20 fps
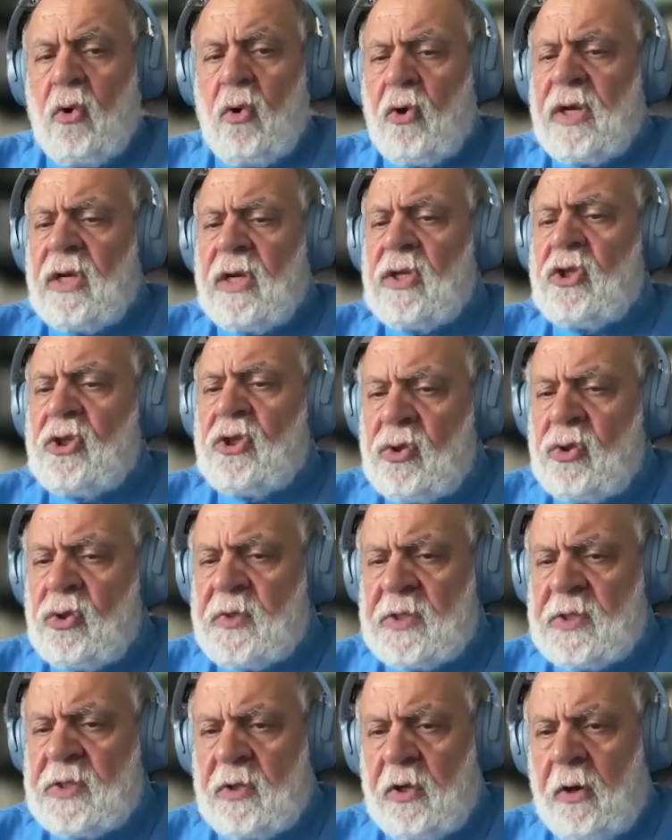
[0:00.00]
Morgan
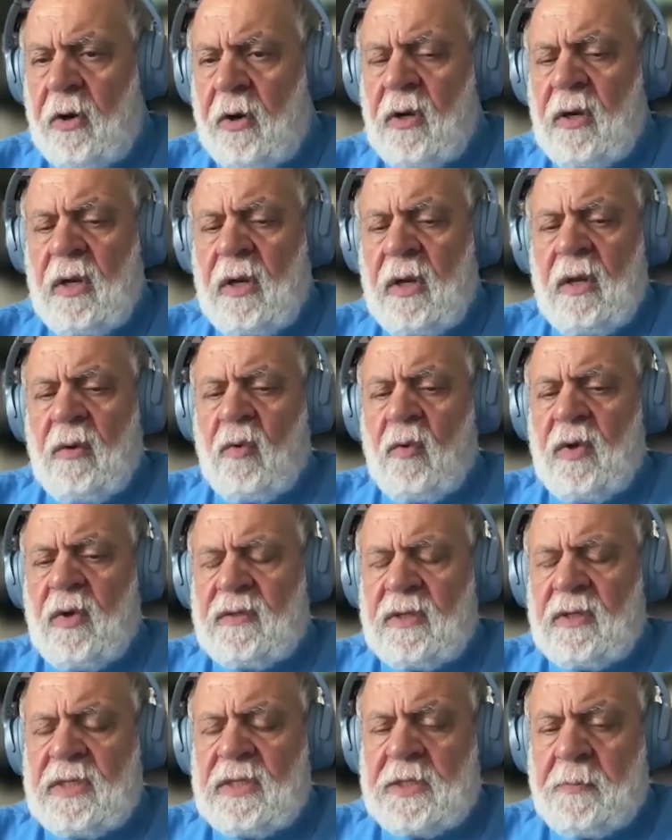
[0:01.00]
Schuster
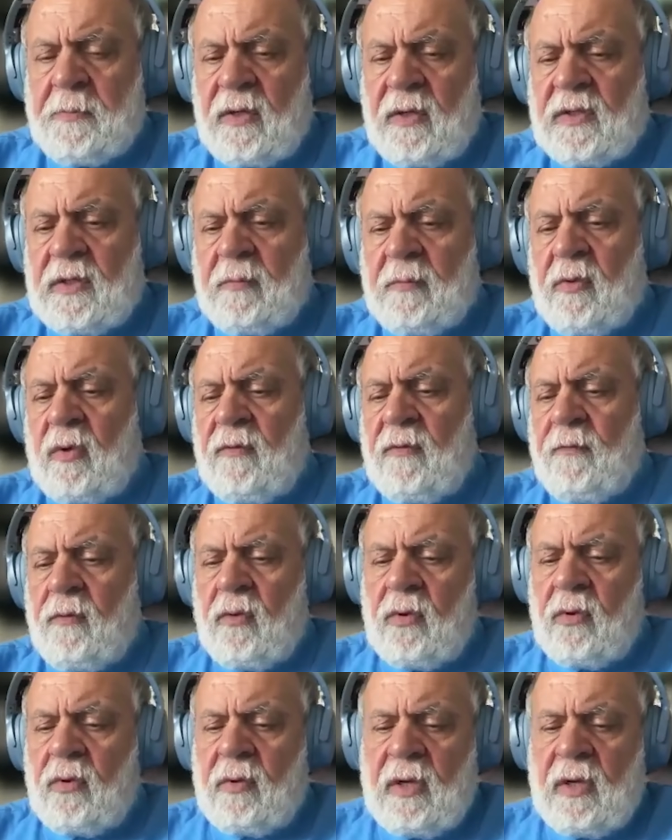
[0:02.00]
was
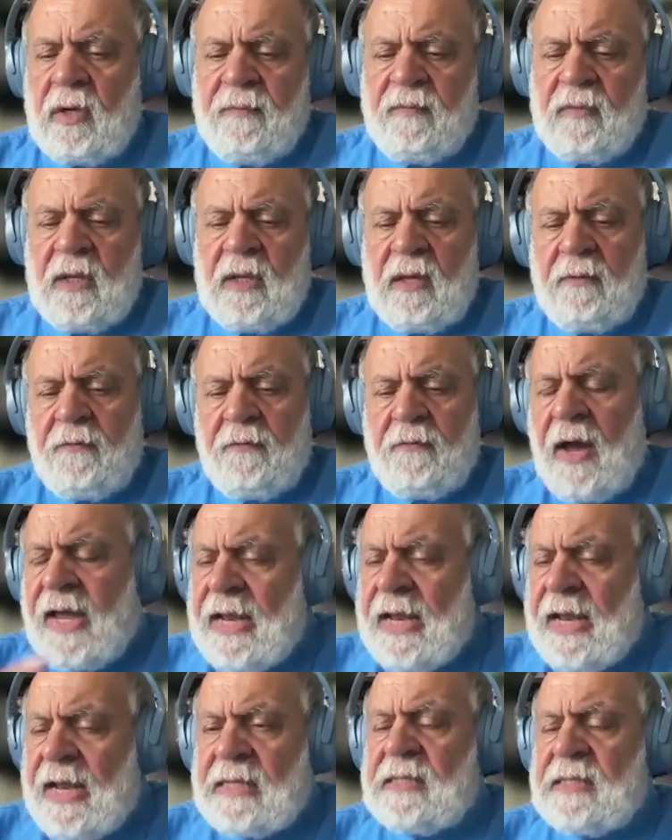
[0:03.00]
responsible for
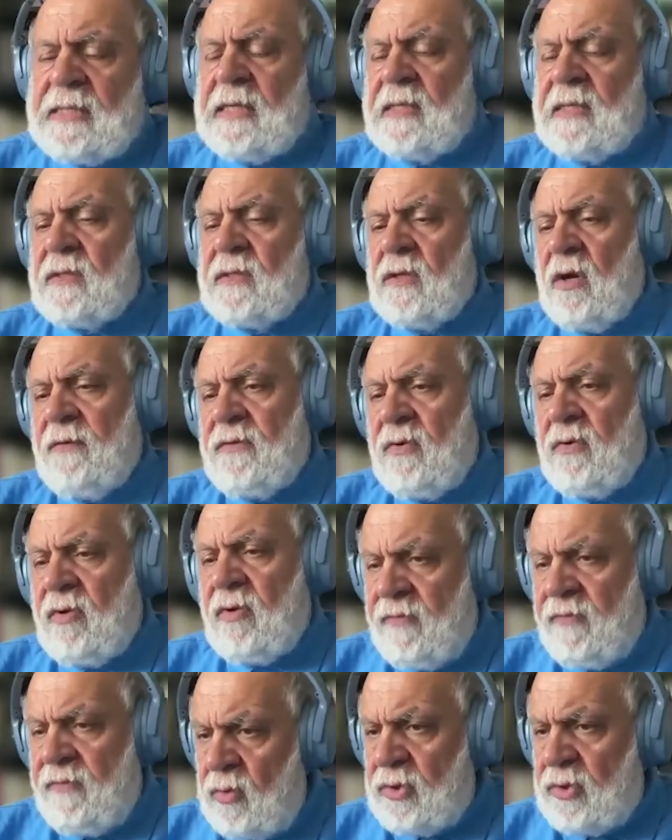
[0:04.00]
finances
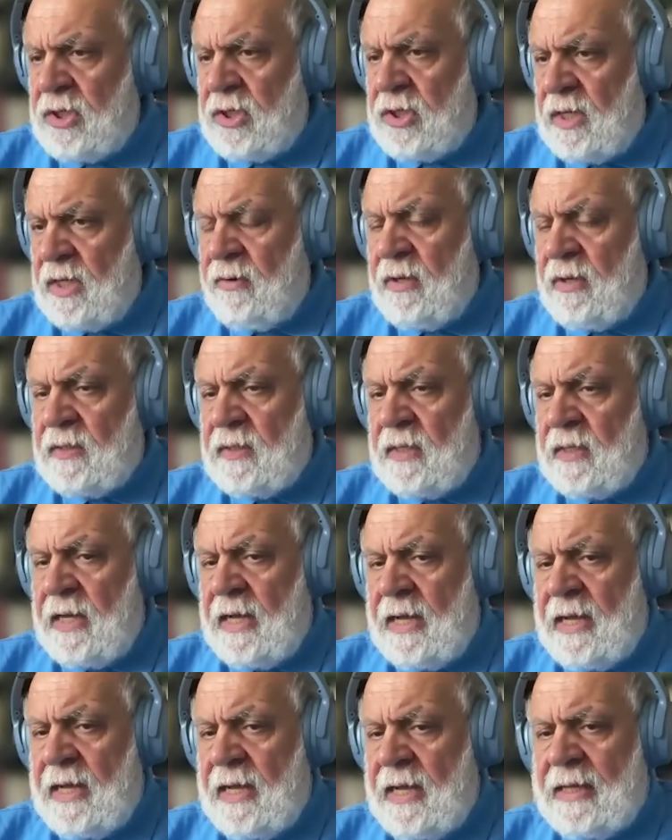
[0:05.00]
of the
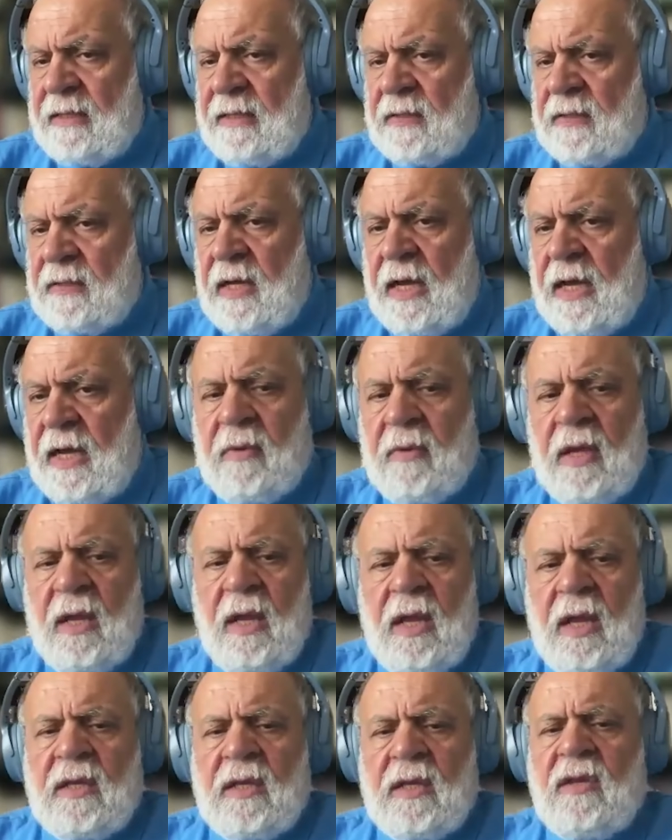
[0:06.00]
revolutionaries at the time.
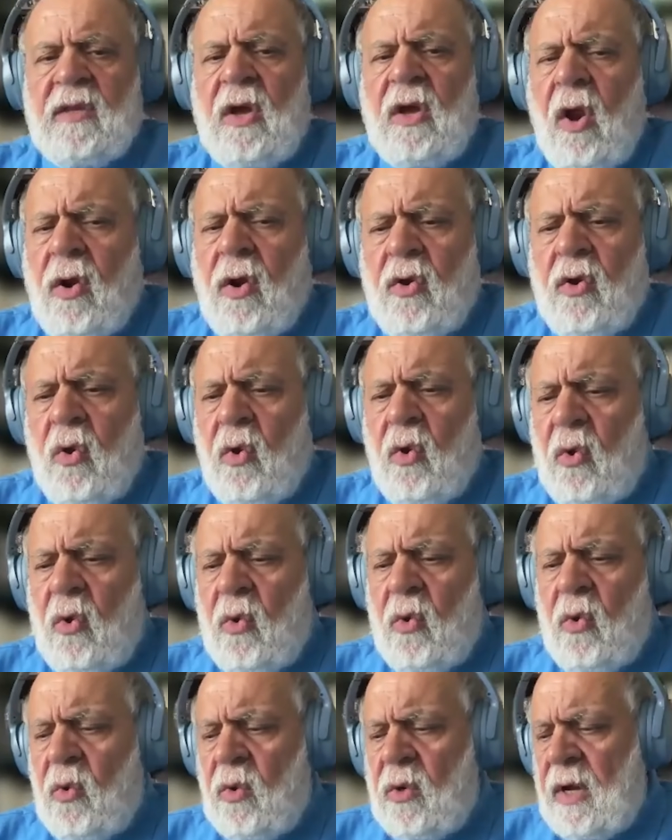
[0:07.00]
There are
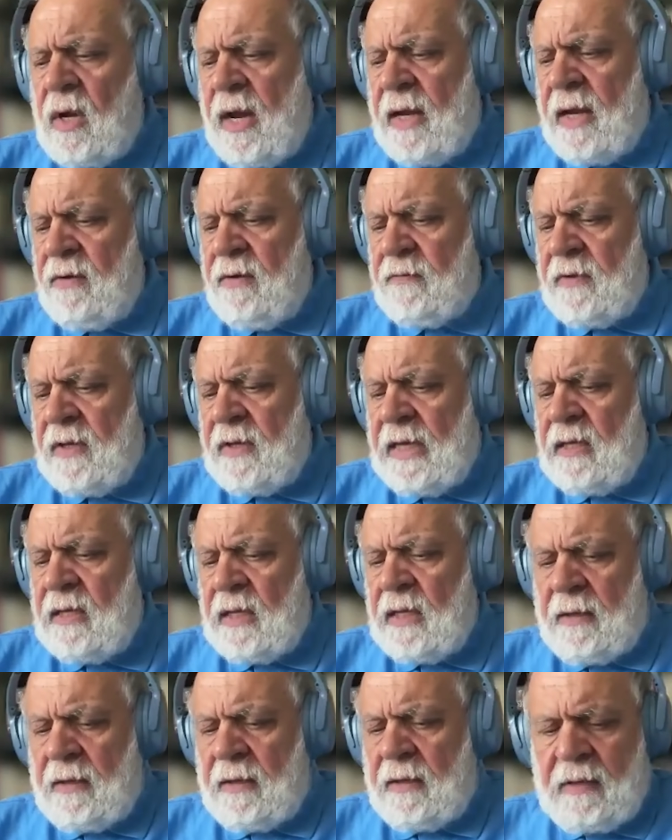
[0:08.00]
no kind of
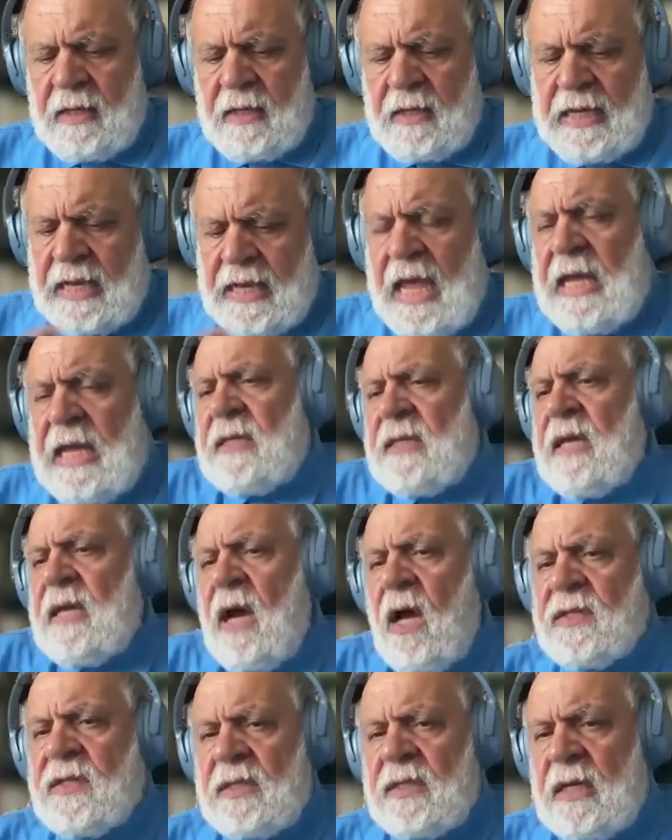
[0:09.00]

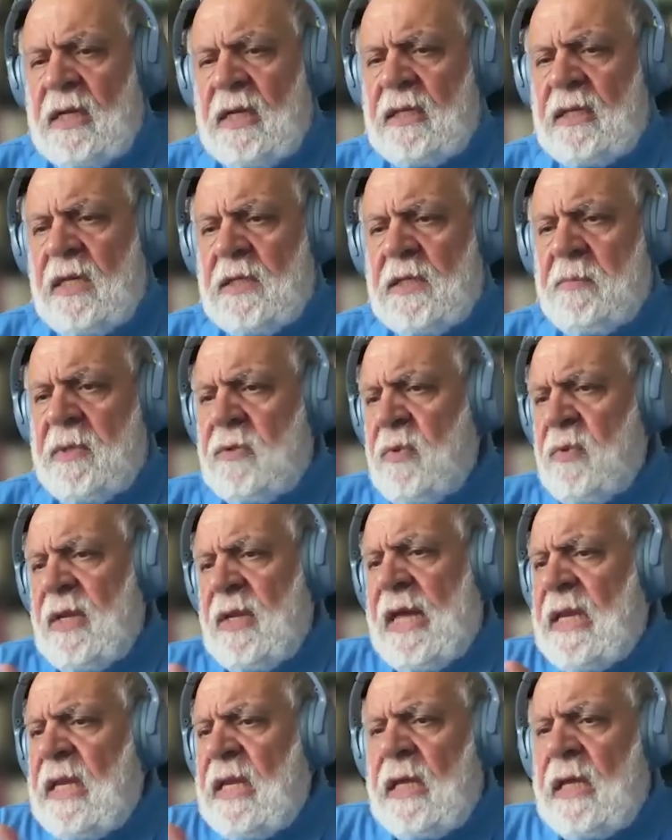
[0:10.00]
innate hostilities
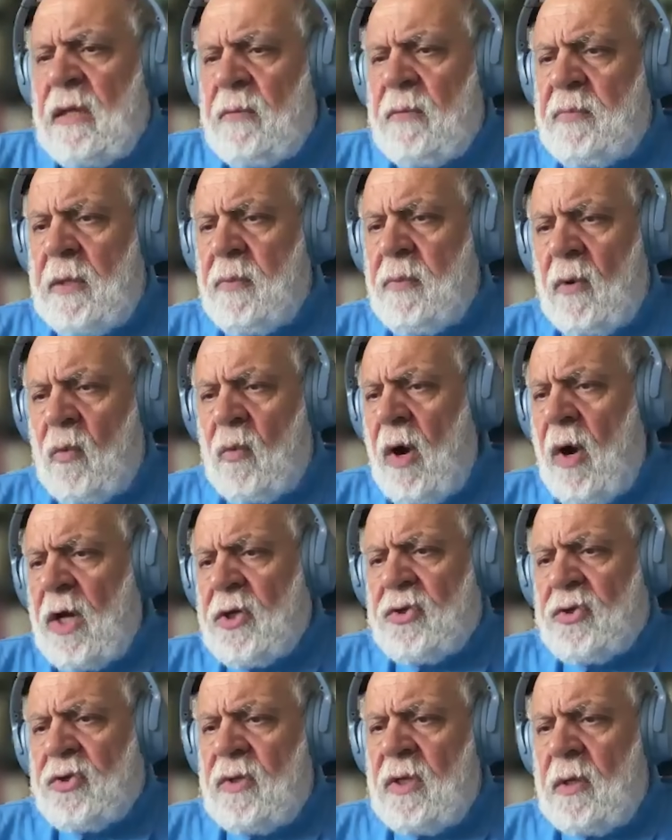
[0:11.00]
between any
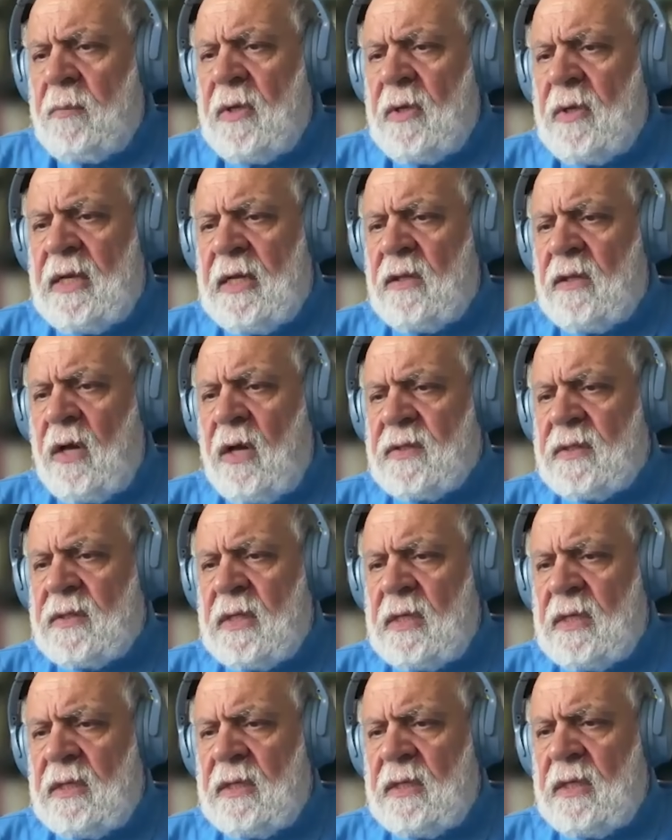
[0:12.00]
people. Why should there be innate
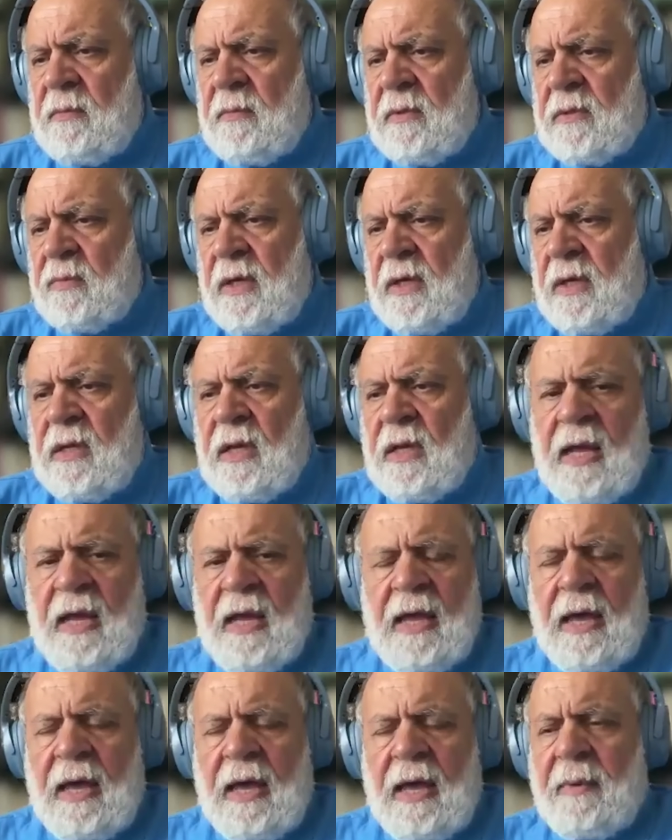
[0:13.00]
hostility between
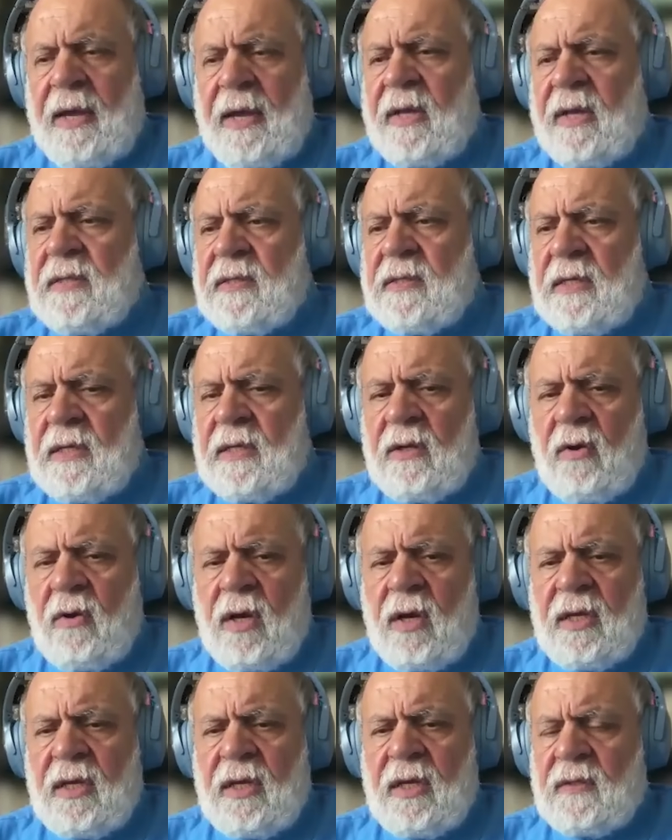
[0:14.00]
Americans
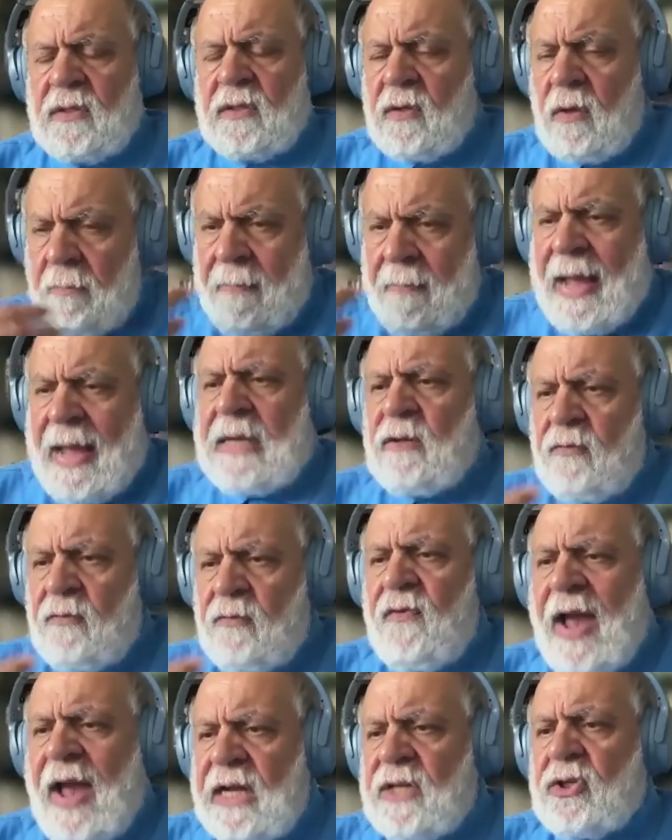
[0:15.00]
and Iranians? These are
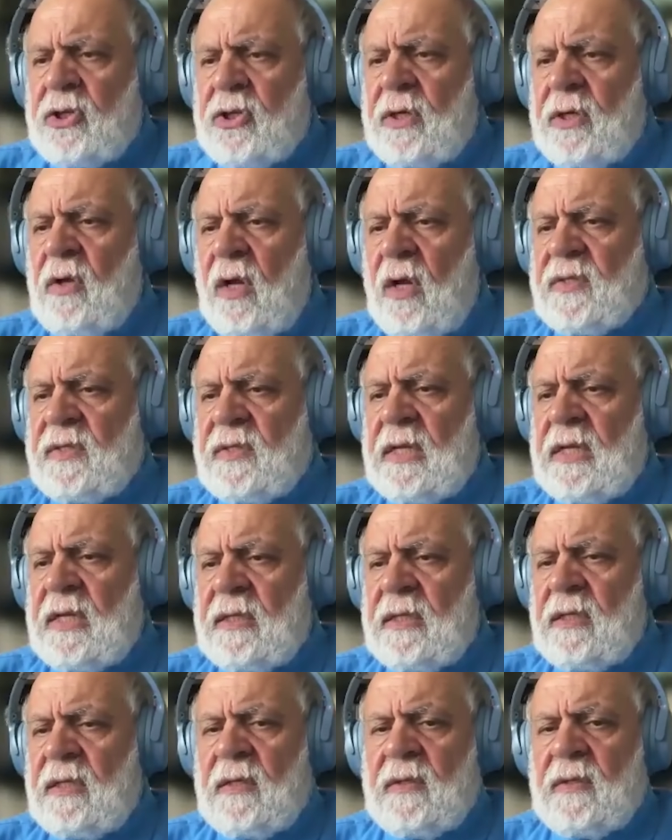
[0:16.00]
manufactured
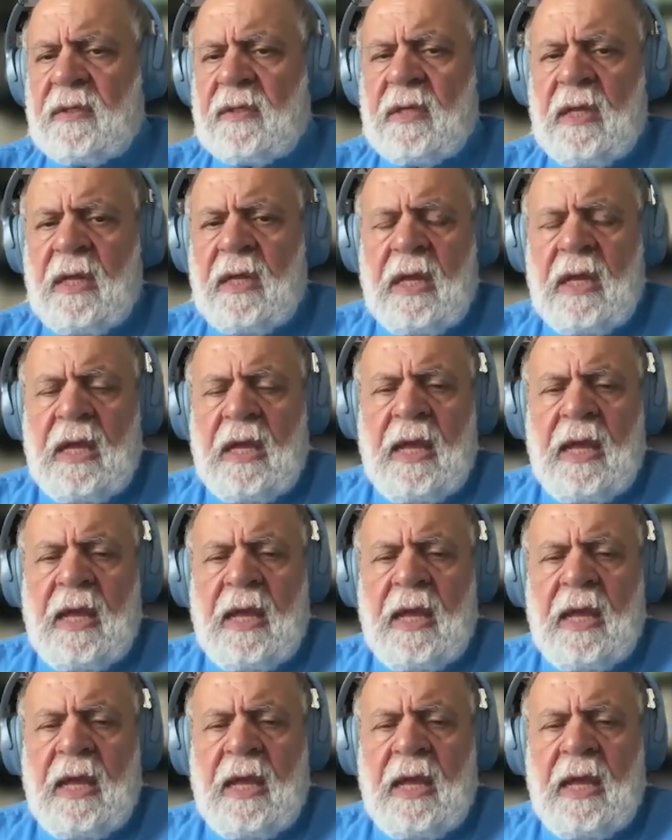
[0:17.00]
hostilities.